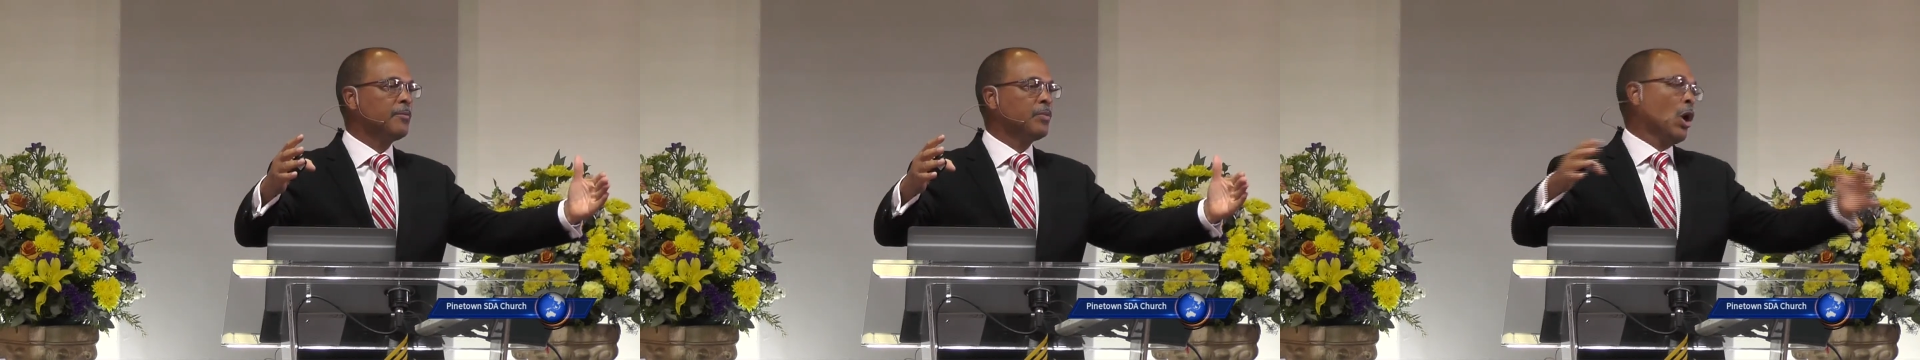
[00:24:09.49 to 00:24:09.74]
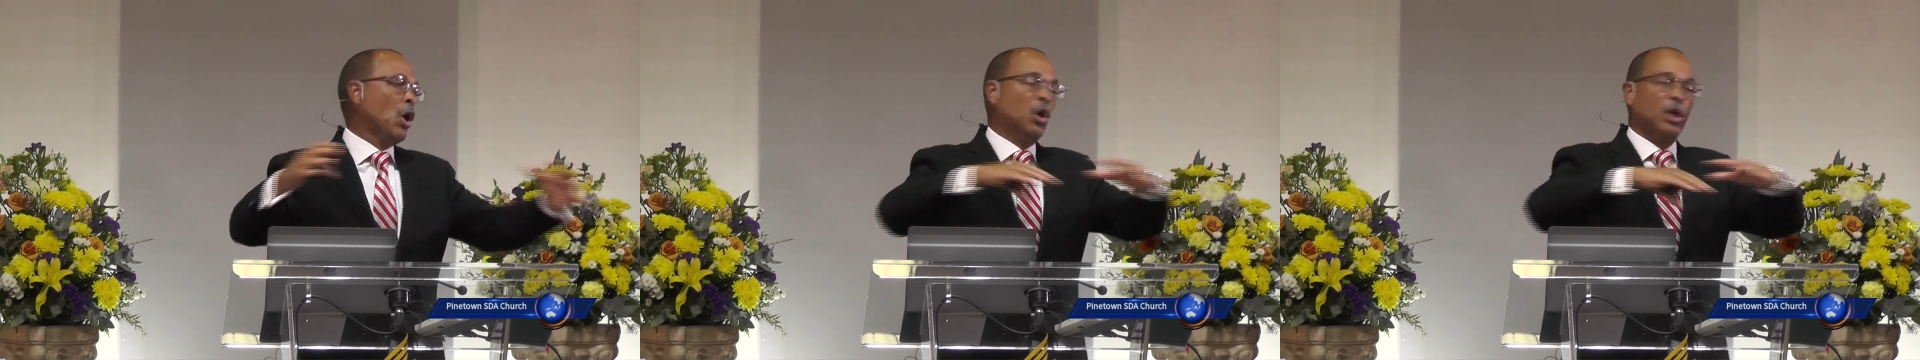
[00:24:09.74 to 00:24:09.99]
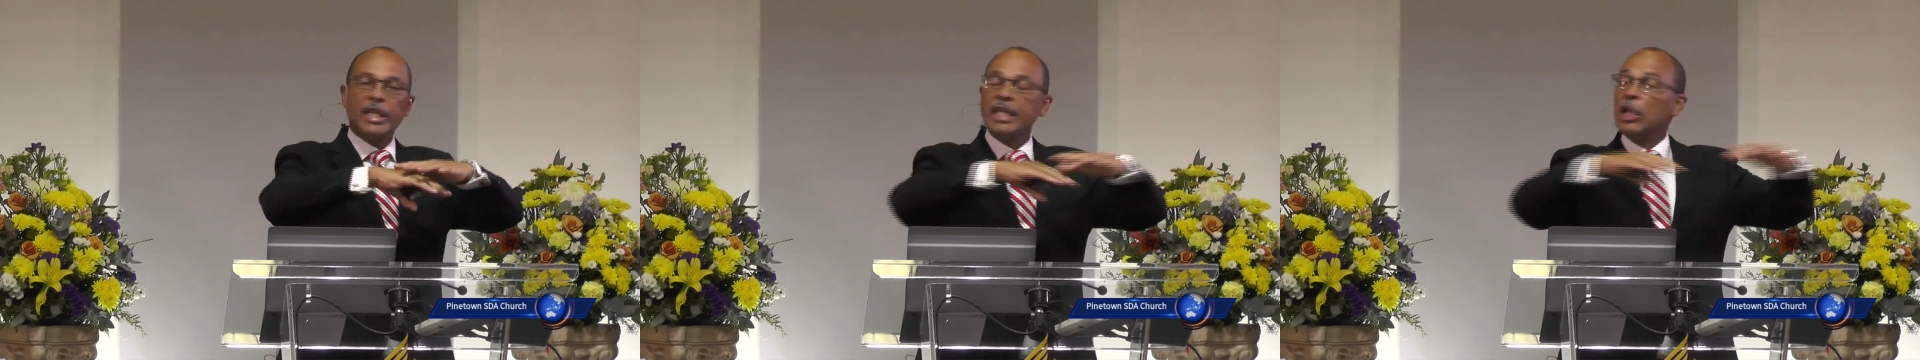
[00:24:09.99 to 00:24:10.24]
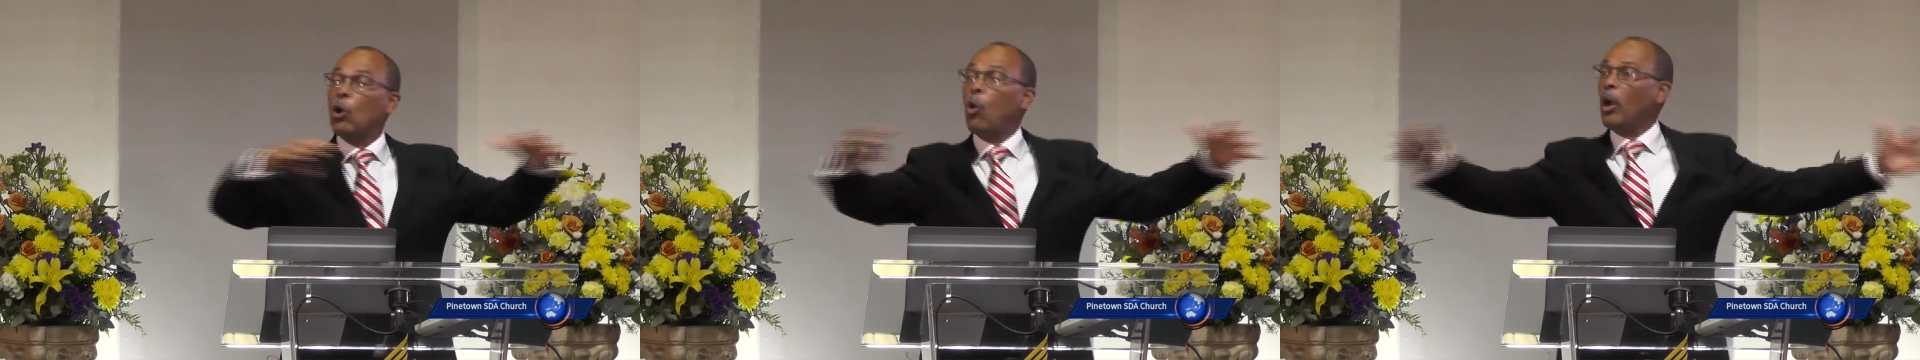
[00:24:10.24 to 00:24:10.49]
on
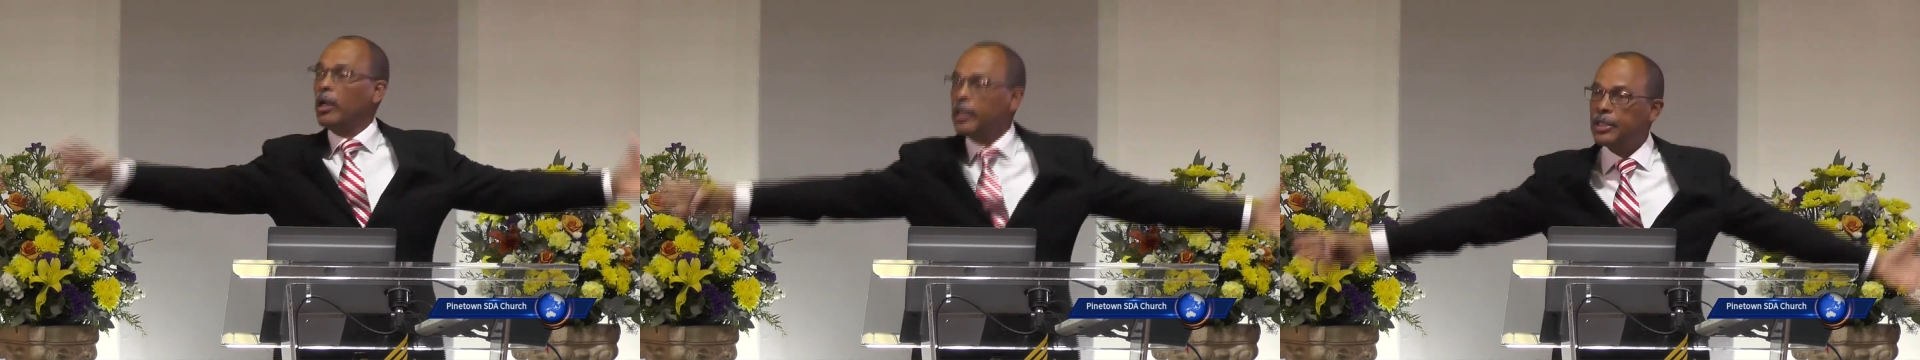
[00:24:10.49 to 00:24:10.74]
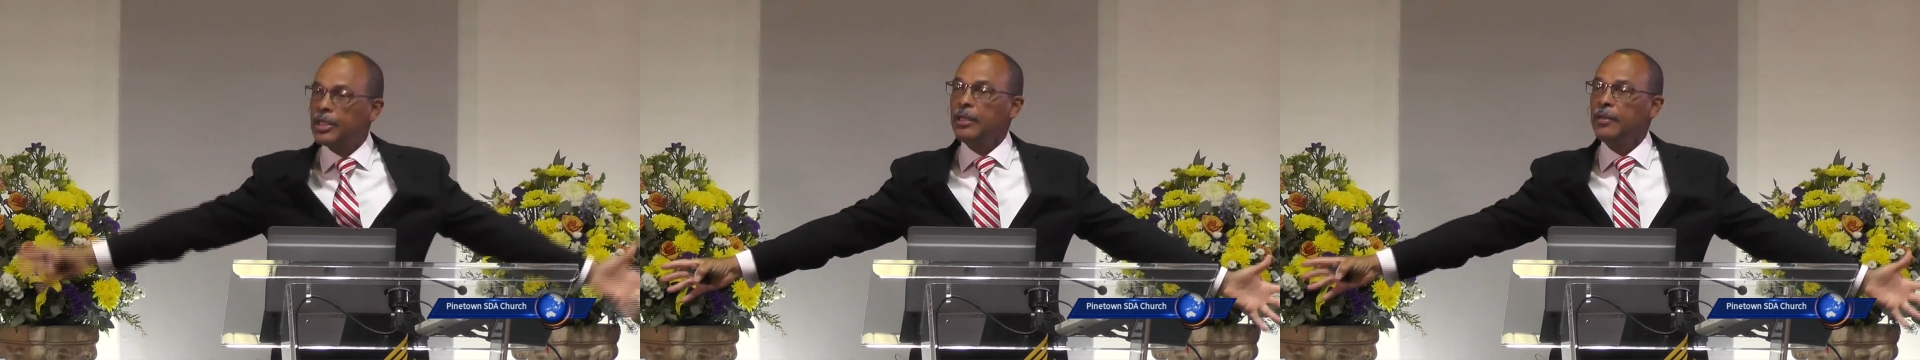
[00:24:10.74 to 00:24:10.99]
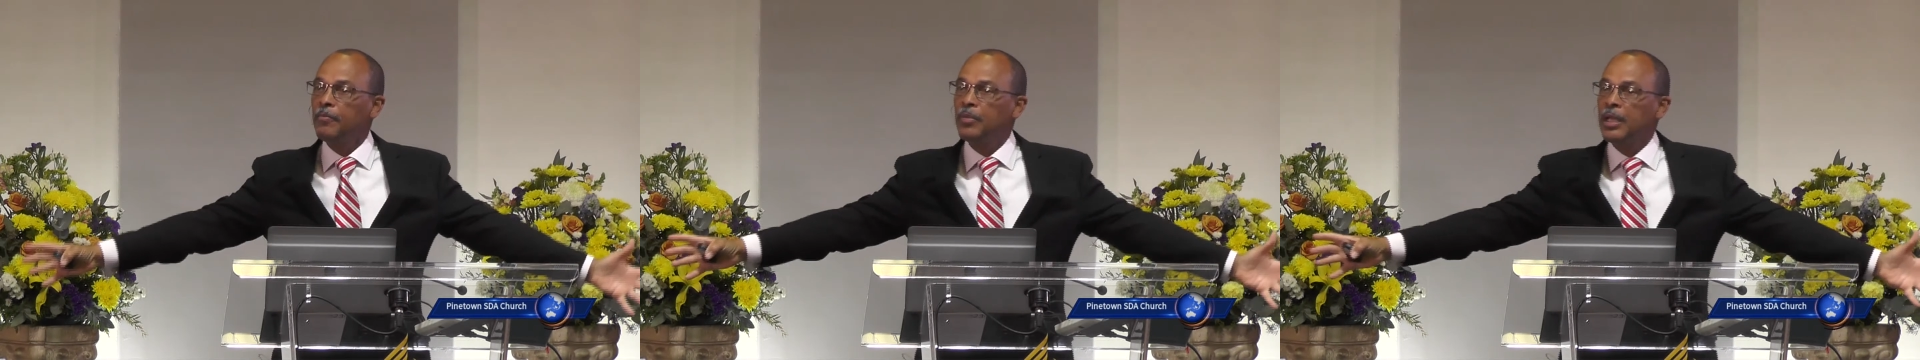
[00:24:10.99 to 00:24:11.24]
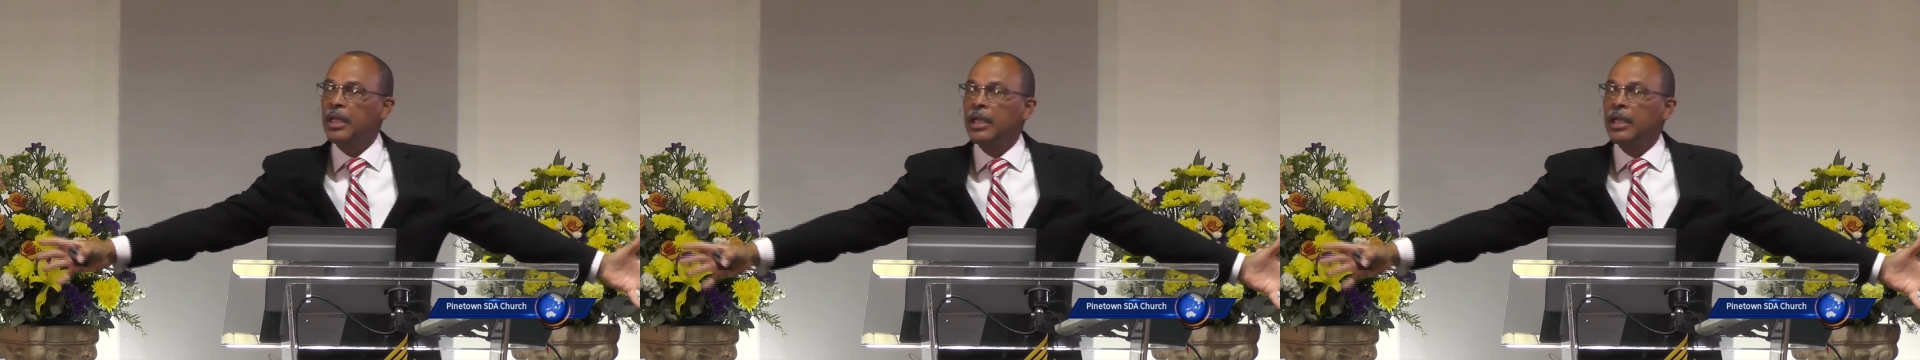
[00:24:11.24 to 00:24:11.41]
equality, that